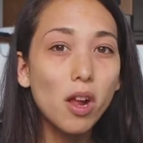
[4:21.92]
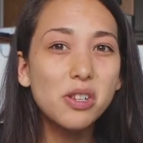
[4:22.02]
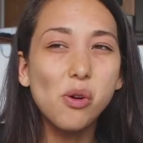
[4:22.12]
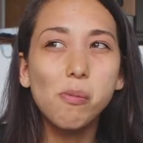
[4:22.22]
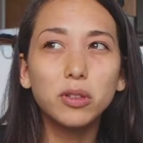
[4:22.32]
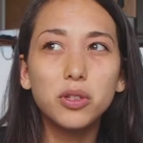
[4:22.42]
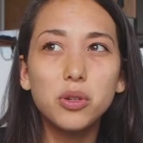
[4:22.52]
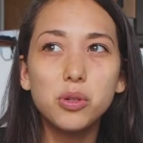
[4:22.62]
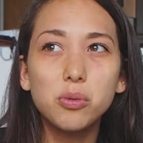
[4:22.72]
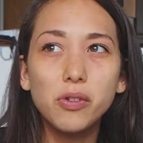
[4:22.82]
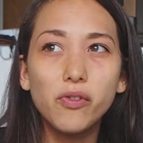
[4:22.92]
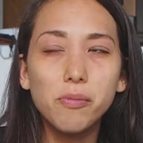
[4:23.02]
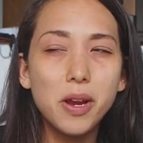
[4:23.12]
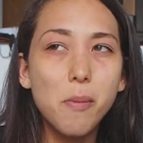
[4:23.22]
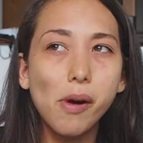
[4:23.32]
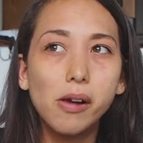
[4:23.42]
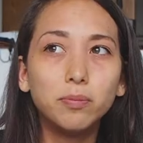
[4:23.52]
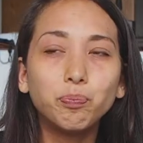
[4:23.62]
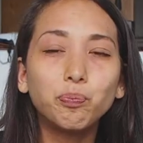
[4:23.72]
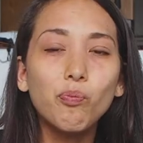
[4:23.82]
It's almost too sweet for me,
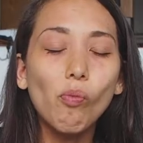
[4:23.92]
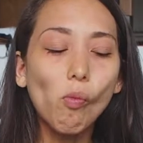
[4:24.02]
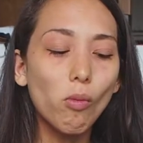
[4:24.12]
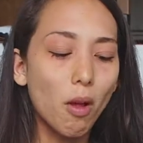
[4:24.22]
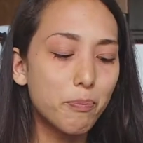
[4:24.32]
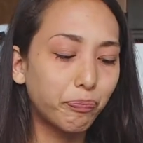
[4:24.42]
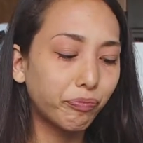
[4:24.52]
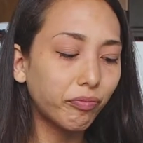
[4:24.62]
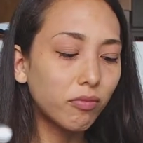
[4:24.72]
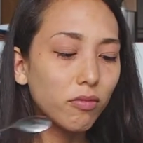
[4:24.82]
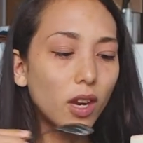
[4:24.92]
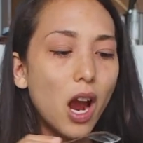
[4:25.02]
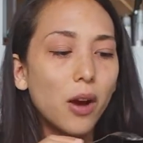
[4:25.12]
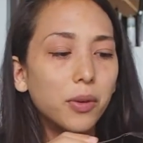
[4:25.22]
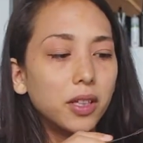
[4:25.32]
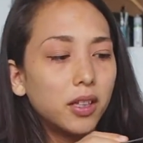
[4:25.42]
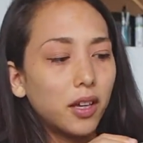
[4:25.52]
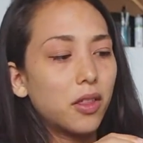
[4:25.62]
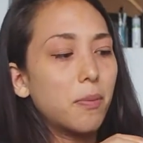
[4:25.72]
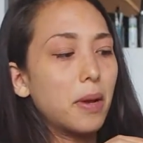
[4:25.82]
but I really
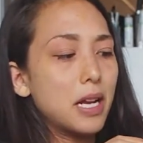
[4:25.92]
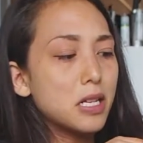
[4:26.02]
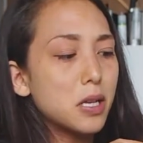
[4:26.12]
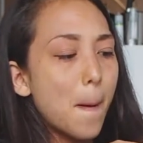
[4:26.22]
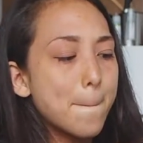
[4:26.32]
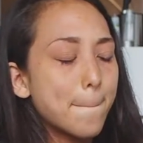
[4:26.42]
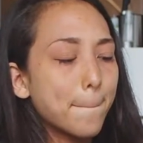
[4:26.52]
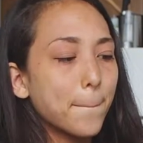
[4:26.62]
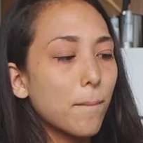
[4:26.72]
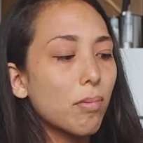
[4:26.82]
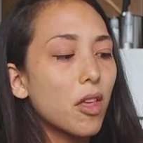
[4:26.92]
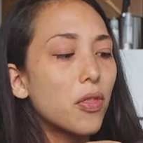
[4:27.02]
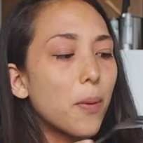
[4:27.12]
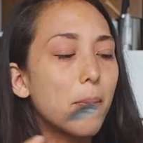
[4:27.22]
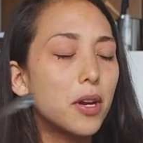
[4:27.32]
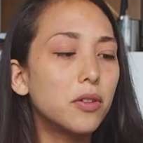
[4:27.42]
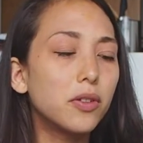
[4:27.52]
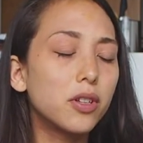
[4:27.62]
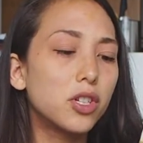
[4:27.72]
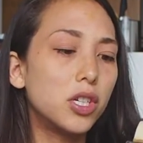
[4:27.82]
like the base. The
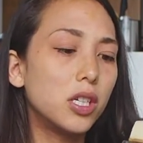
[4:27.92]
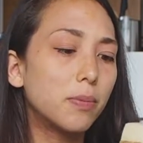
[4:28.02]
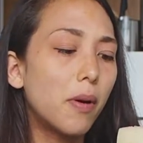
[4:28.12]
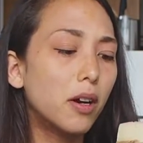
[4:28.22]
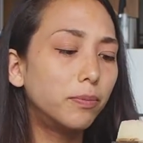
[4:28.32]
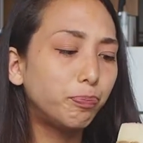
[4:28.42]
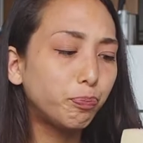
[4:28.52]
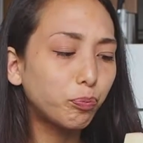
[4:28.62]
middle, the cheese part,